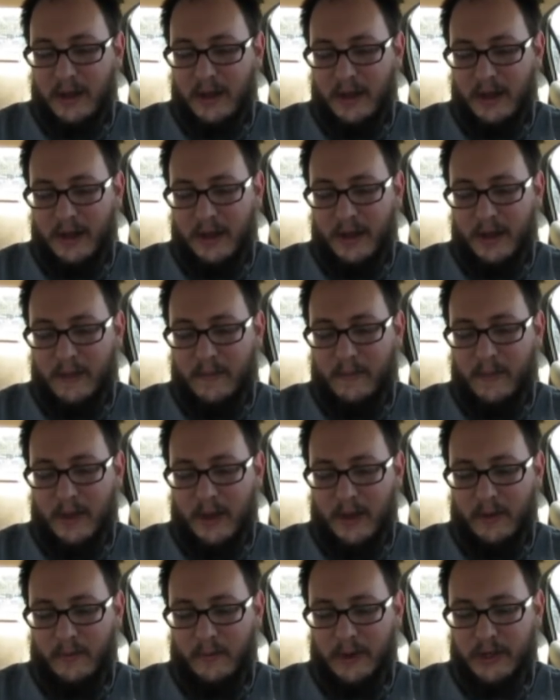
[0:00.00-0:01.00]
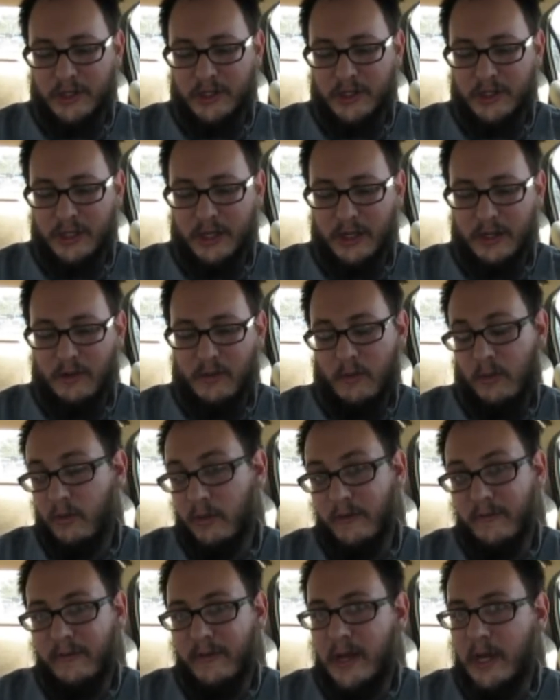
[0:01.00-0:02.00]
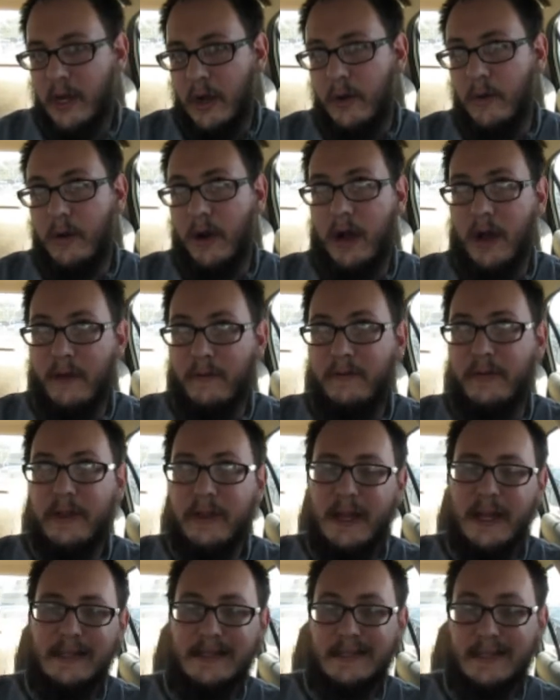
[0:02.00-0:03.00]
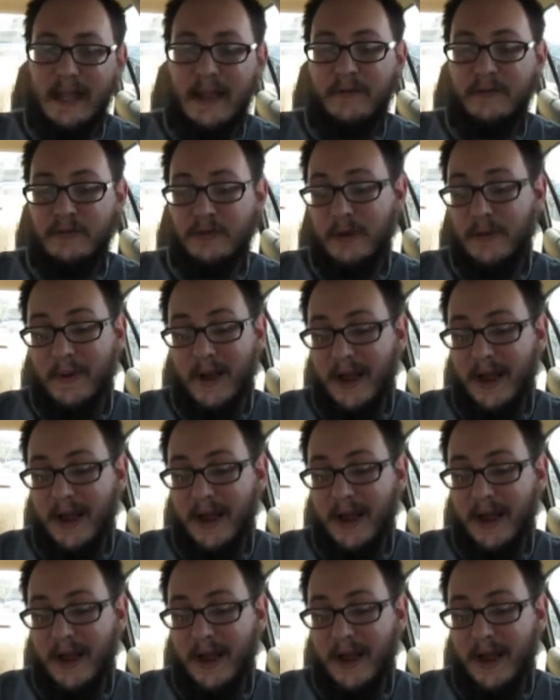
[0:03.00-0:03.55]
in which or the video of the test live stream.